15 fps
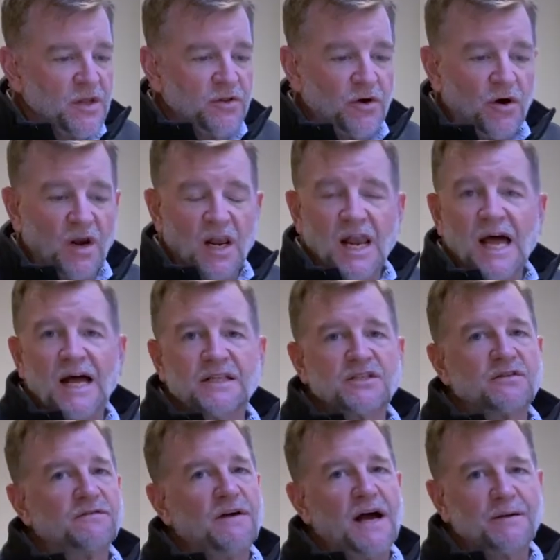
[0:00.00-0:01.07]
There are lots
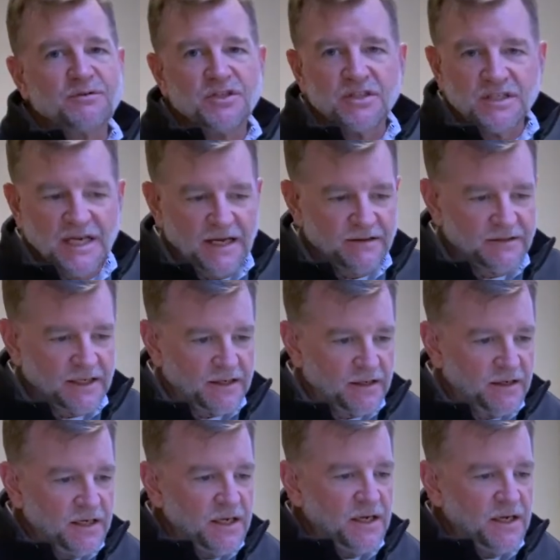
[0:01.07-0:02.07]
of options out there.